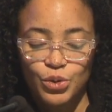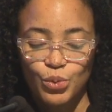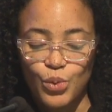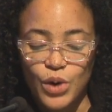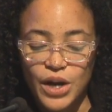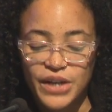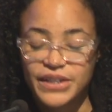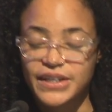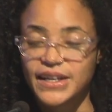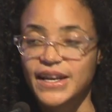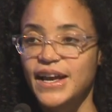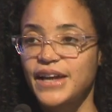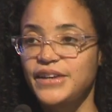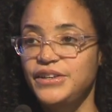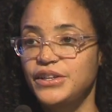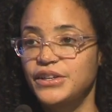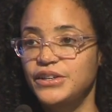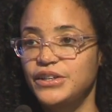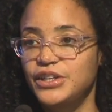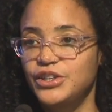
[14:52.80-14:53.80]
One
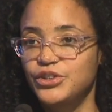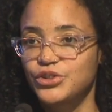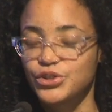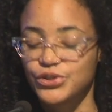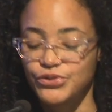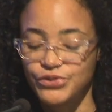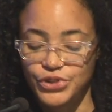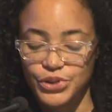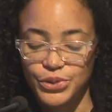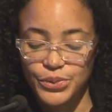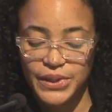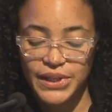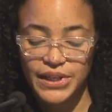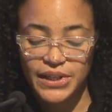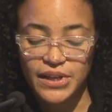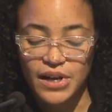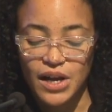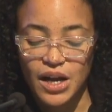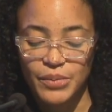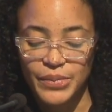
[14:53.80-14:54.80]
Kenyan
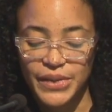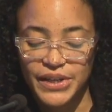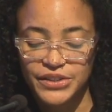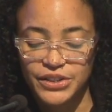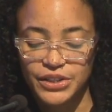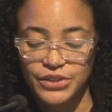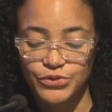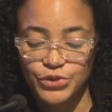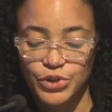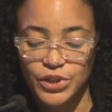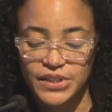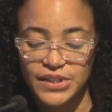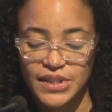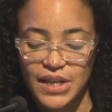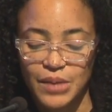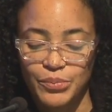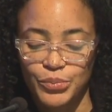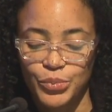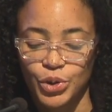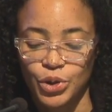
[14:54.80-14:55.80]
interviewee commented, for
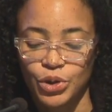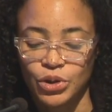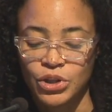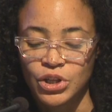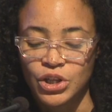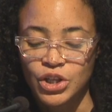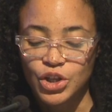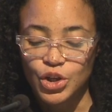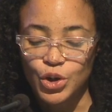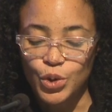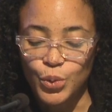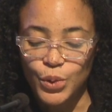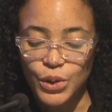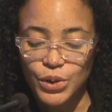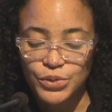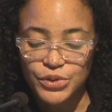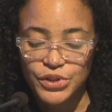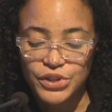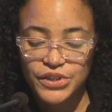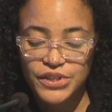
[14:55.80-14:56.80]
example,
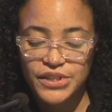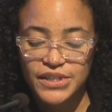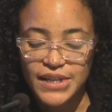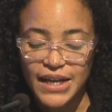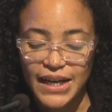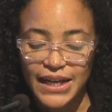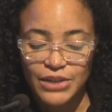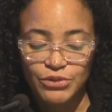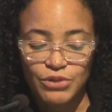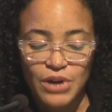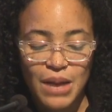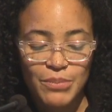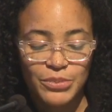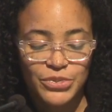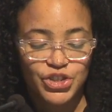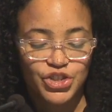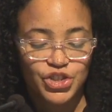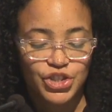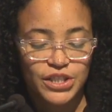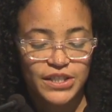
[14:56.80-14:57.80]
quote, the diorama
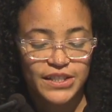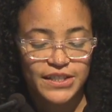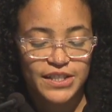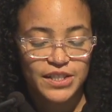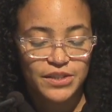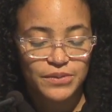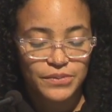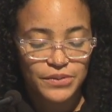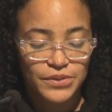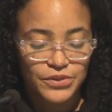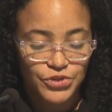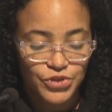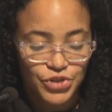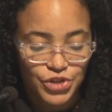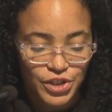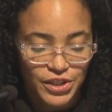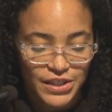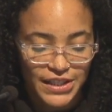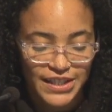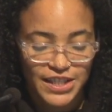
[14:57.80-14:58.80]
should ex
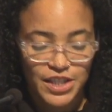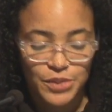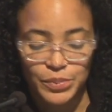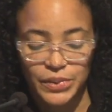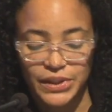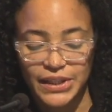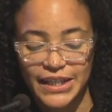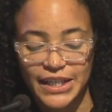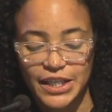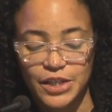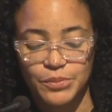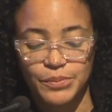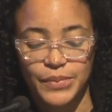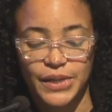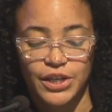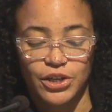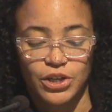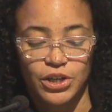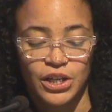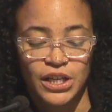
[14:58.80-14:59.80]
should explain
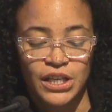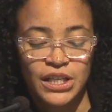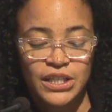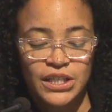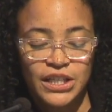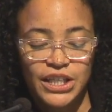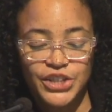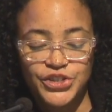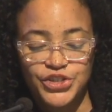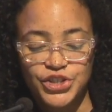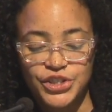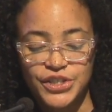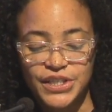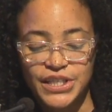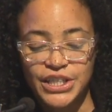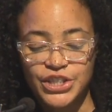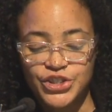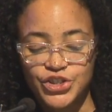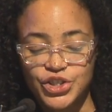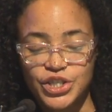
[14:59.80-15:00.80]
better. It should
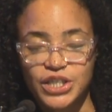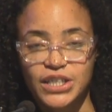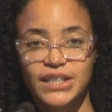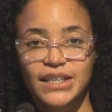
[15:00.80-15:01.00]
teach to